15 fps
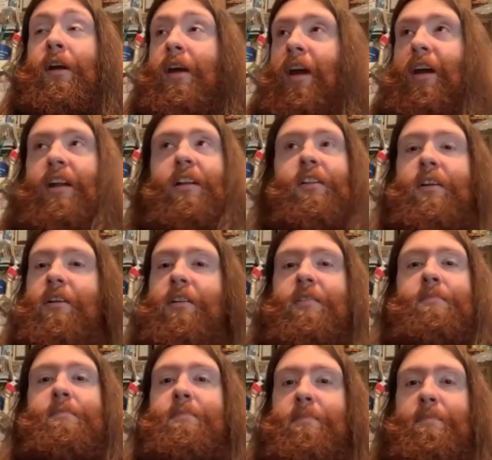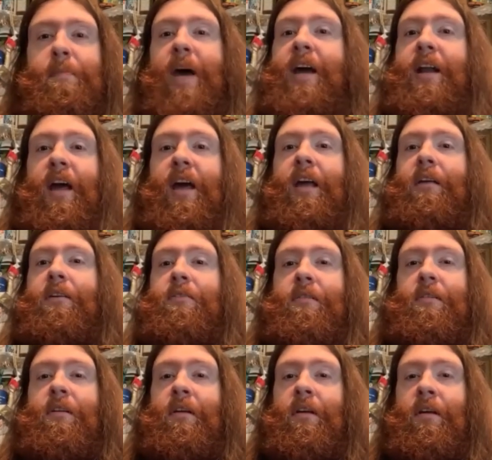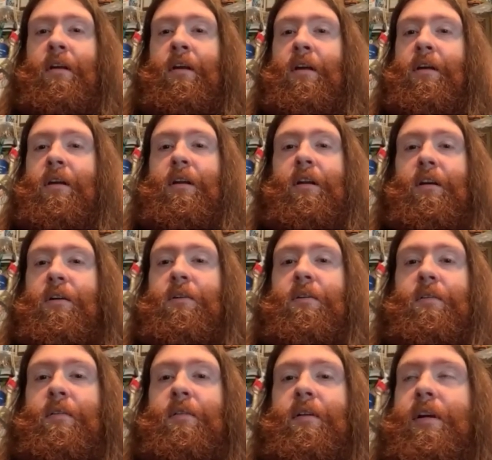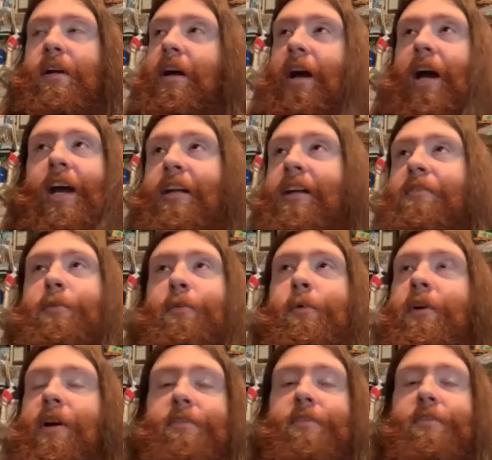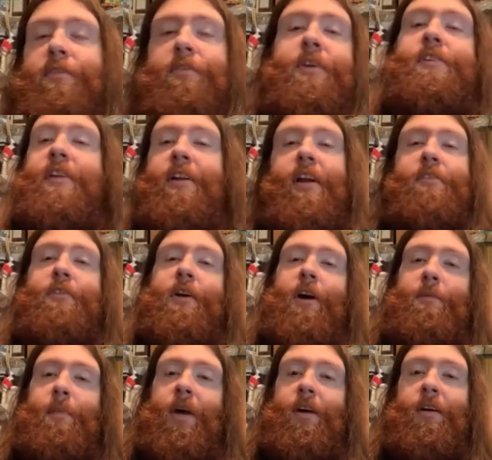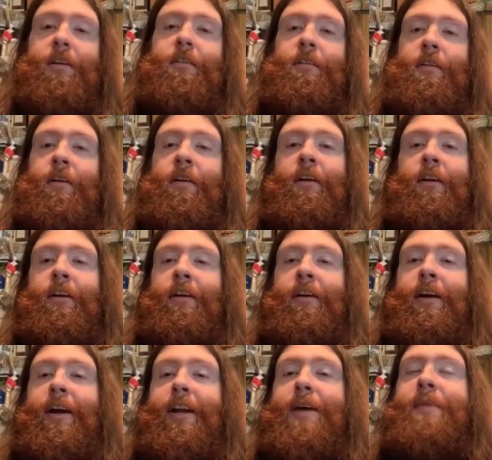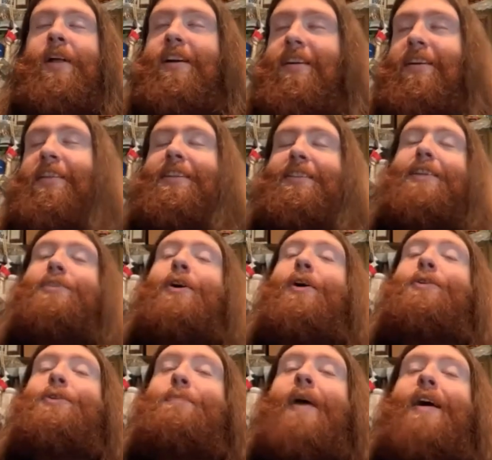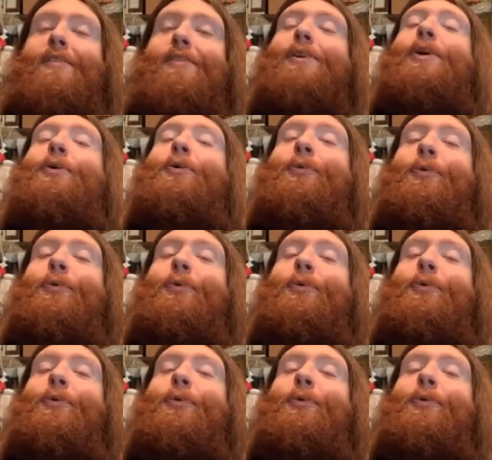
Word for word: And it looked badass. You know? And for whatever reason it never got made. And I'm like, but this hurts my soul.